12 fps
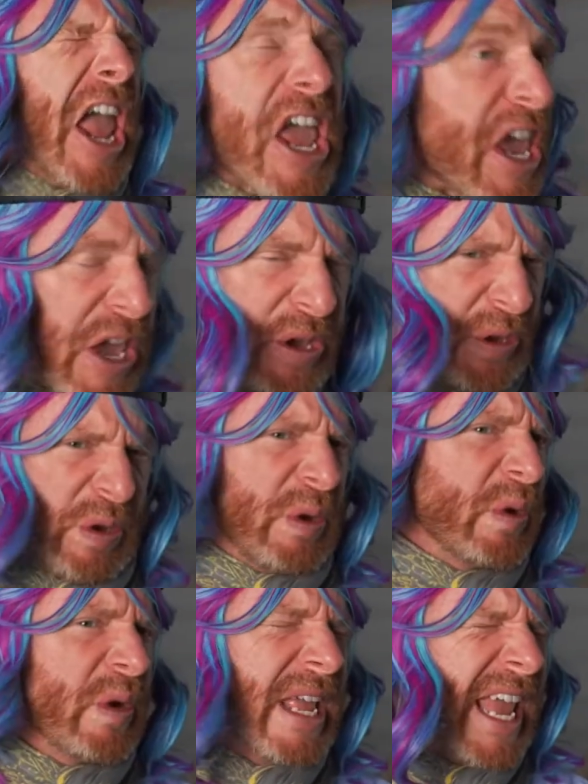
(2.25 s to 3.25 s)

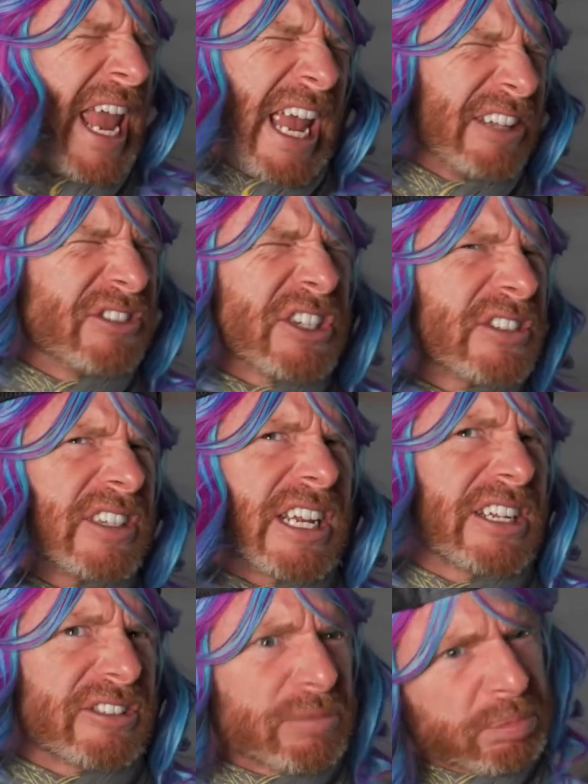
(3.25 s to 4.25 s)
Ew, it's just an
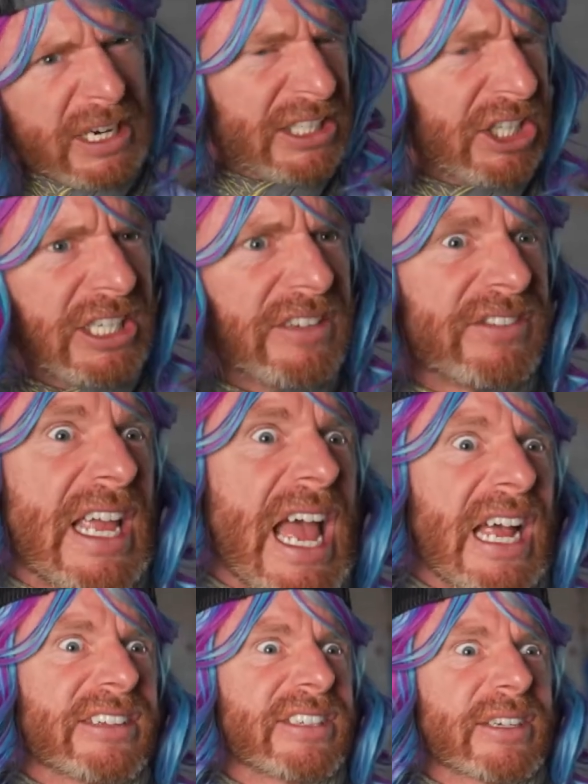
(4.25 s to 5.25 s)
expression of
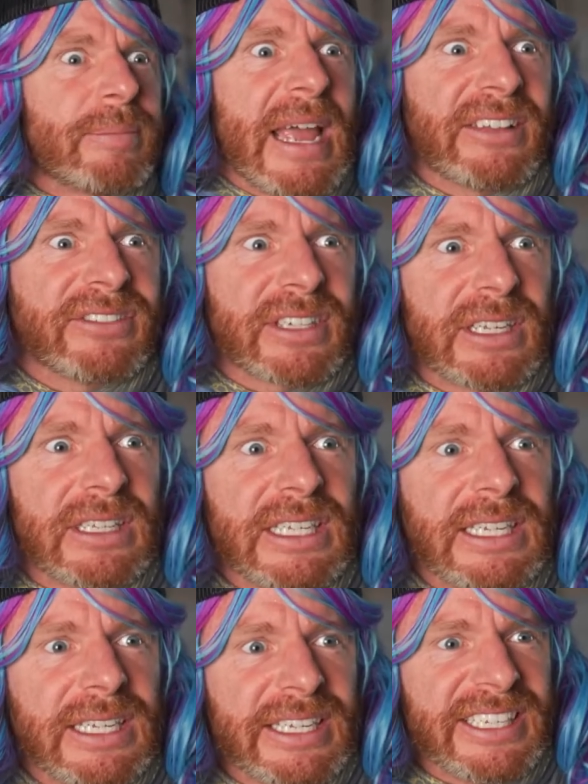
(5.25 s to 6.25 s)
toxic
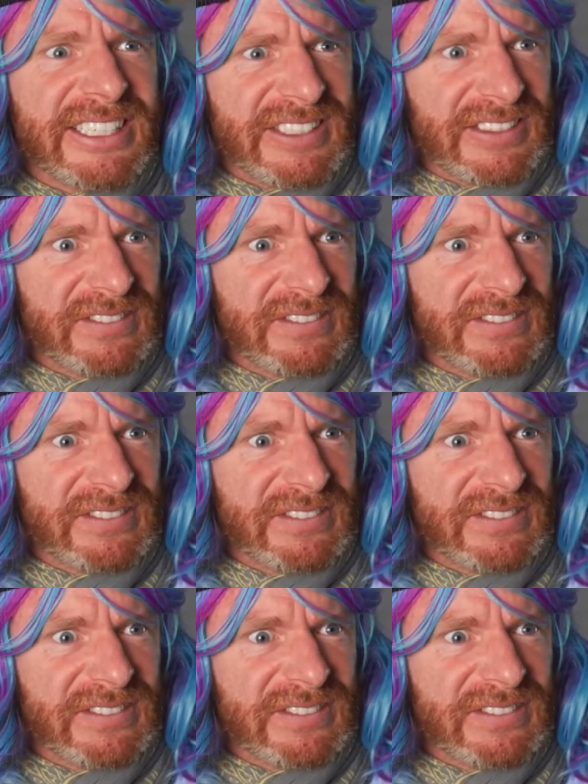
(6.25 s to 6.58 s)
masculinity.